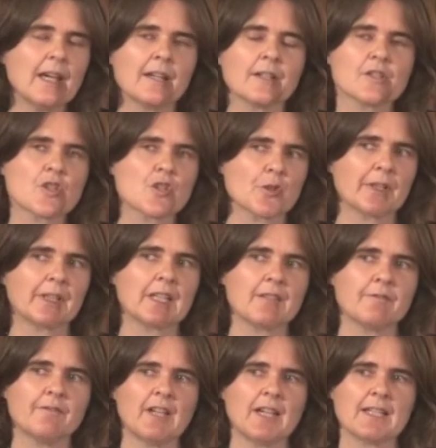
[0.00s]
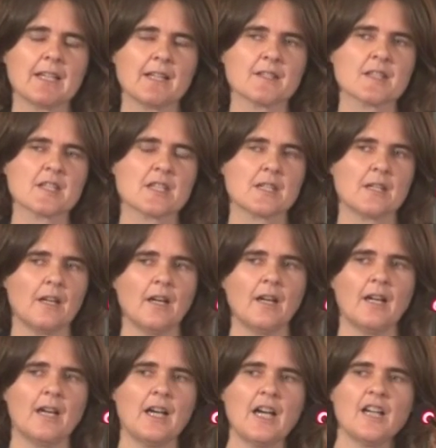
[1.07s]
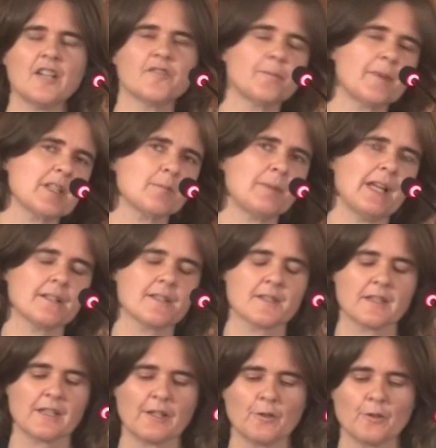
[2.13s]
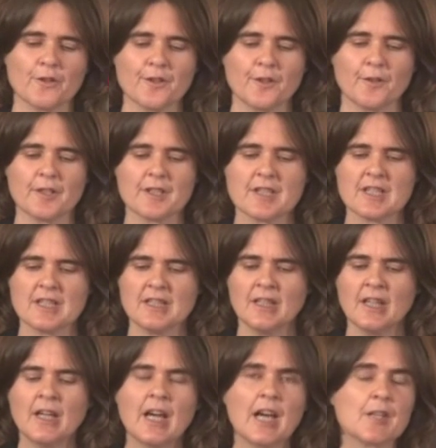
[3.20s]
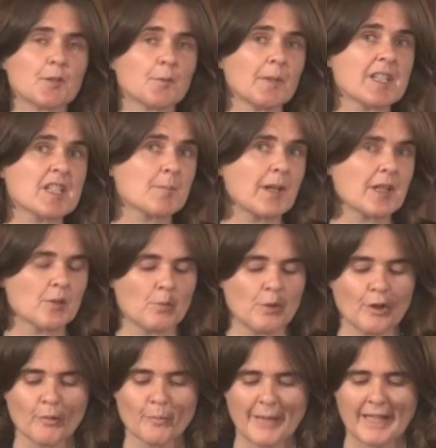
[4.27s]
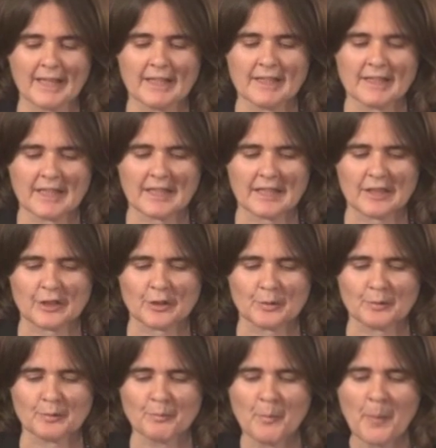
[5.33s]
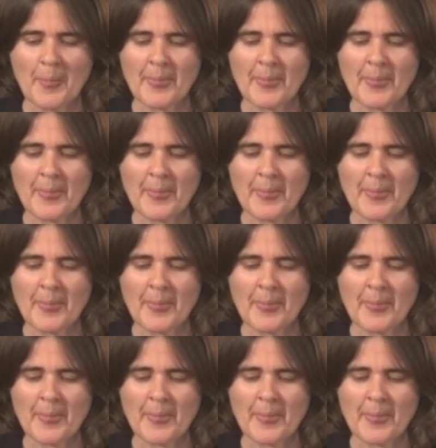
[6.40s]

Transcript: and it's jointly financed half by the Palestinian Authority and the rest by the World Bank and the EU.